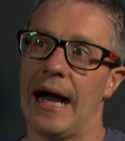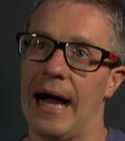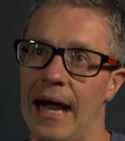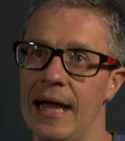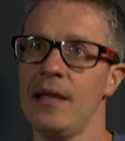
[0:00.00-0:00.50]

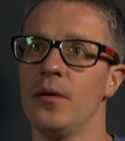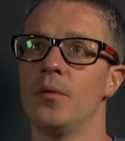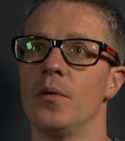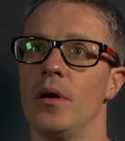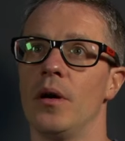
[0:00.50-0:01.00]
I
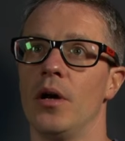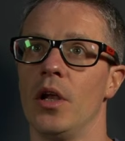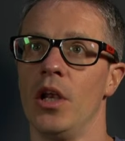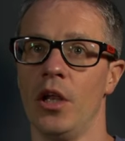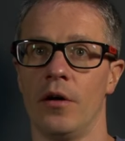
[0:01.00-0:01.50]

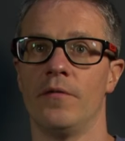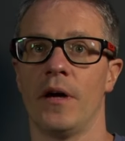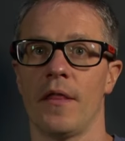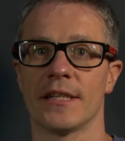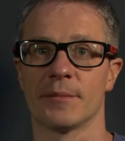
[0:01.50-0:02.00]
love
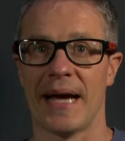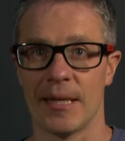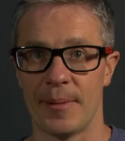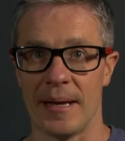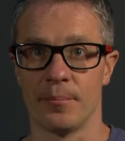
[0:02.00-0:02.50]
the
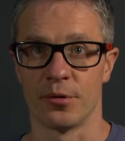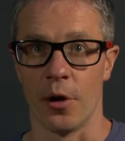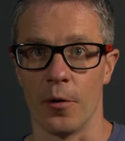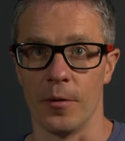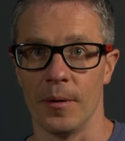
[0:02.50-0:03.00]
Spider Pen
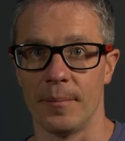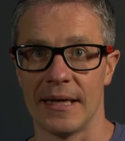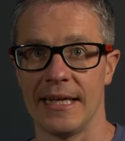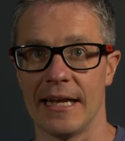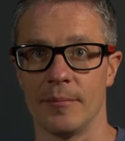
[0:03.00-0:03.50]
Pro by
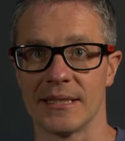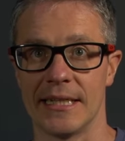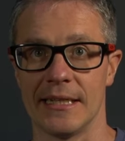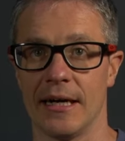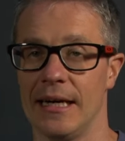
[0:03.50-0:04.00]
Yigal
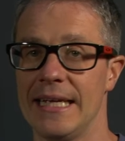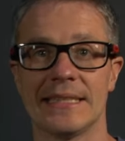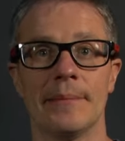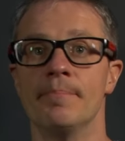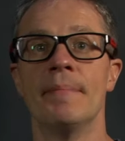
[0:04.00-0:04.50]
Masika. It's
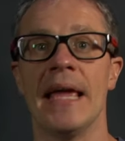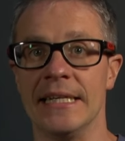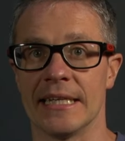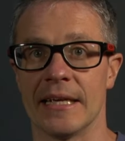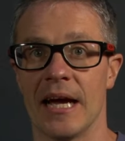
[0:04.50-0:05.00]

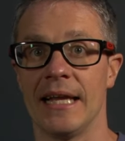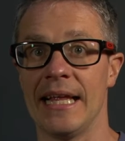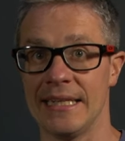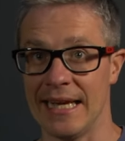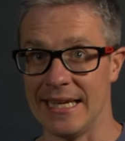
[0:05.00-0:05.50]
amazing. And
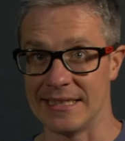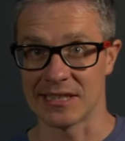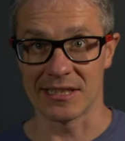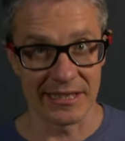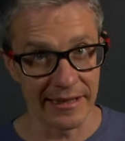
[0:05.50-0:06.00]
it is
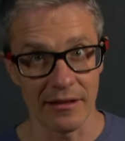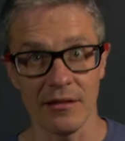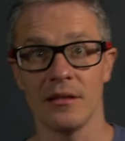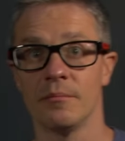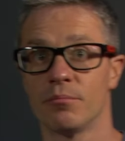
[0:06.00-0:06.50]

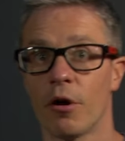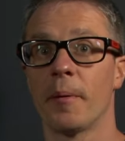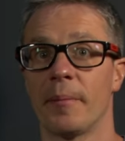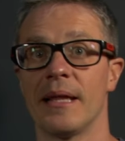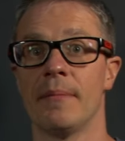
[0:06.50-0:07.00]
still
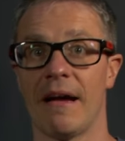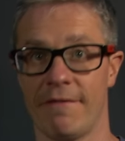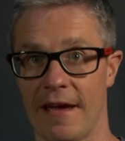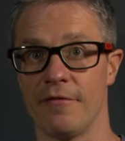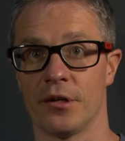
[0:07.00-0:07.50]
probably my
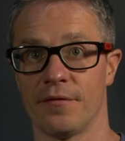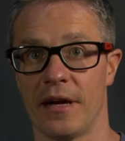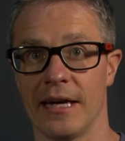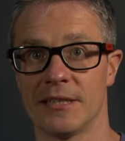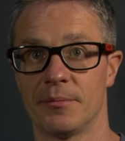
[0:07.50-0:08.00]
favorite
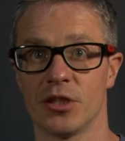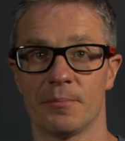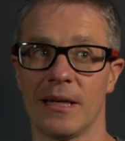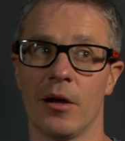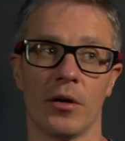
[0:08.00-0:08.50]
device just
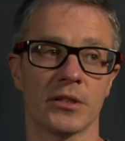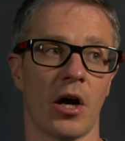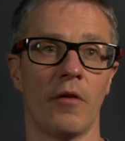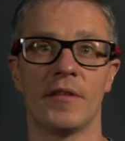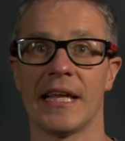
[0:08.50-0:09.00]
because
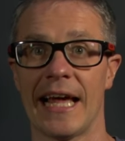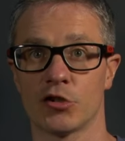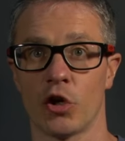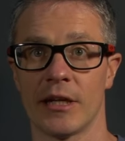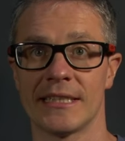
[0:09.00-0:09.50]
of the
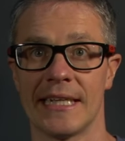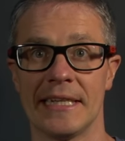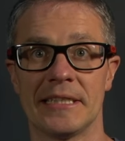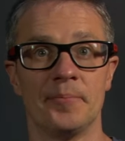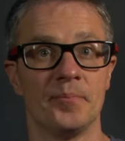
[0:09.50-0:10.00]
electronics in
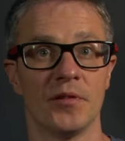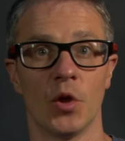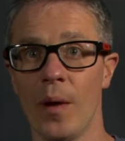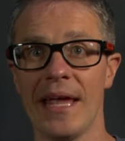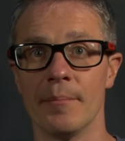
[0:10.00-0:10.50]
it. The
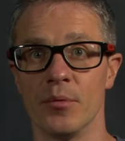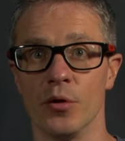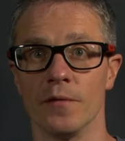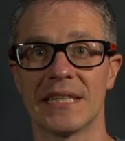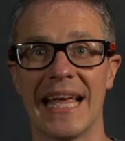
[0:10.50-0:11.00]
way it
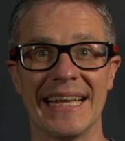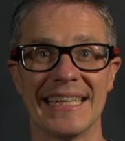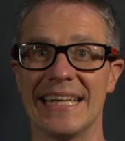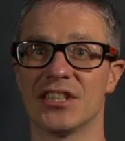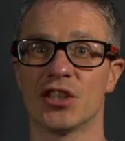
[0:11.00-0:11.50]
moves, it
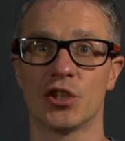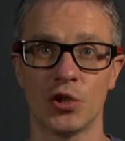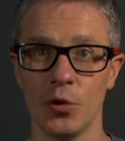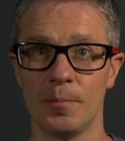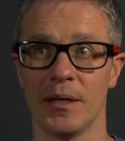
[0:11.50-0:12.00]
is
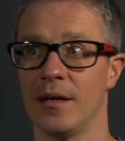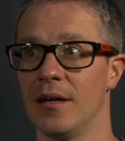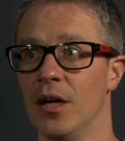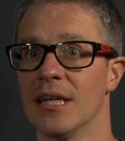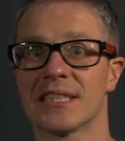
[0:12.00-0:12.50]

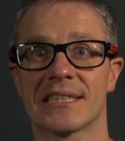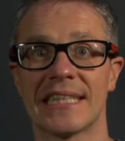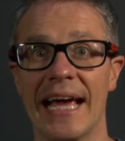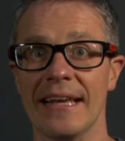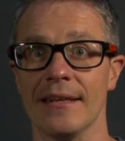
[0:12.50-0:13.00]
super
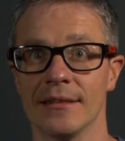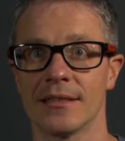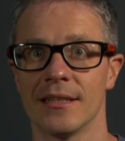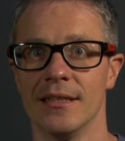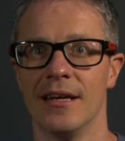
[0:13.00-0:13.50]

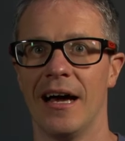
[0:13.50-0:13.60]
silent.